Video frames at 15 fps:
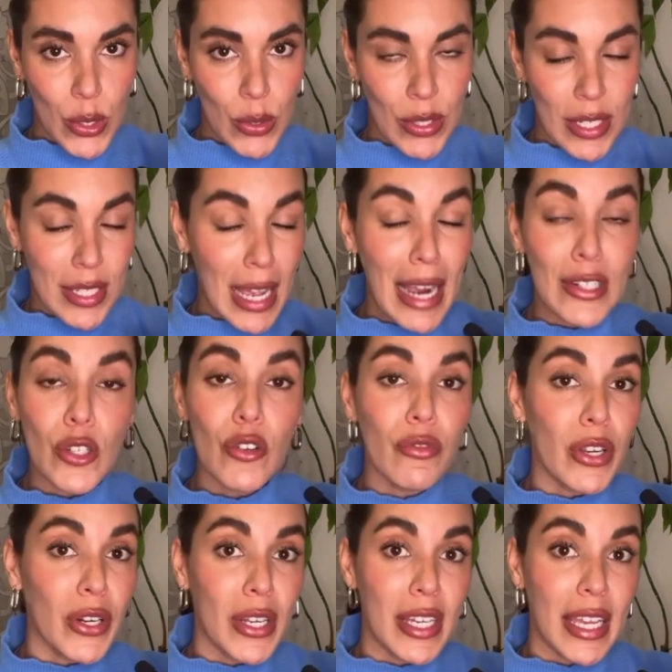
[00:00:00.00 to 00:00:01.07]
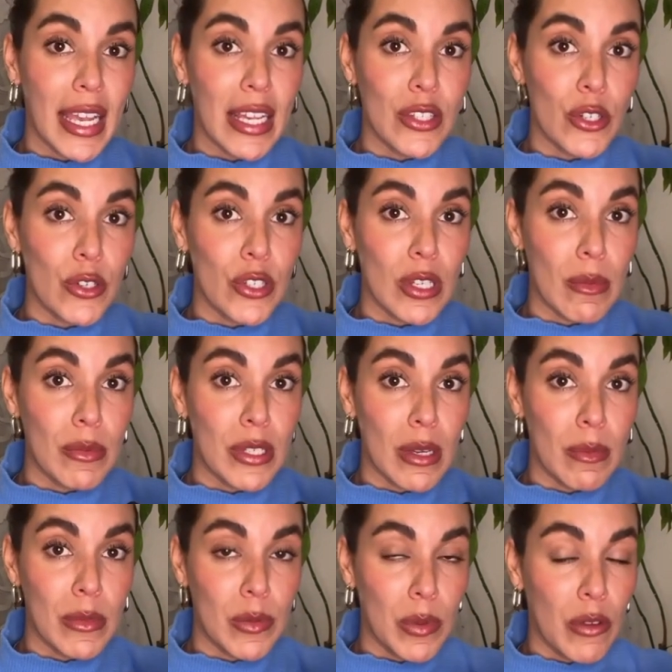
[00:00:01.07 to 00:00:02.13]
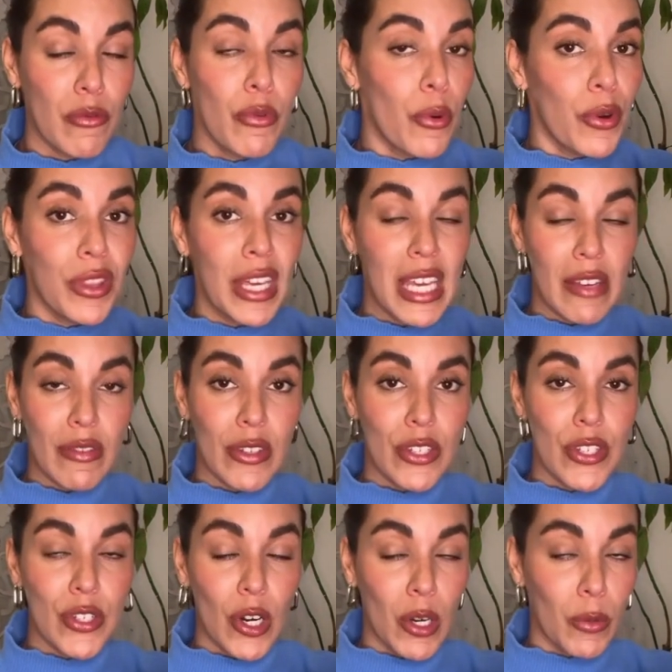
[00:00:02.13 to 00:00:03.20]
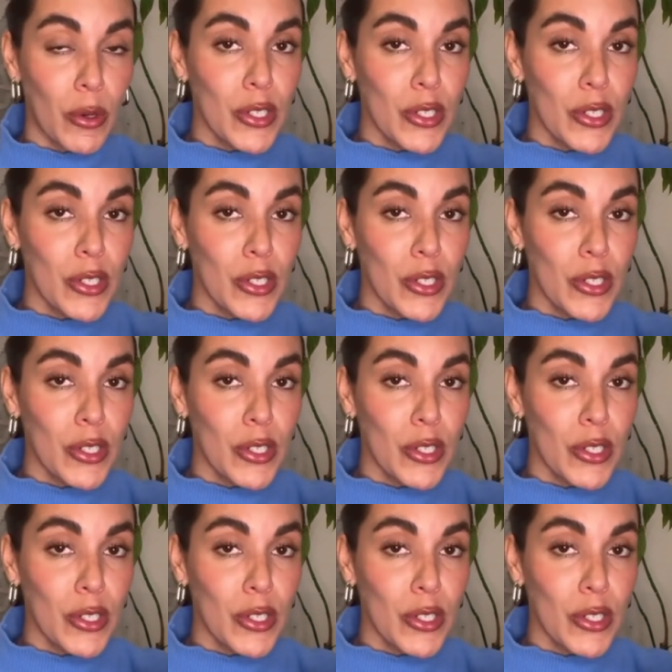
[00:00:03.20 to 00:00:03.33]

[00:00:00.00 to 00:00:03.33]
to detect ovarian cancer symptoms before they even start.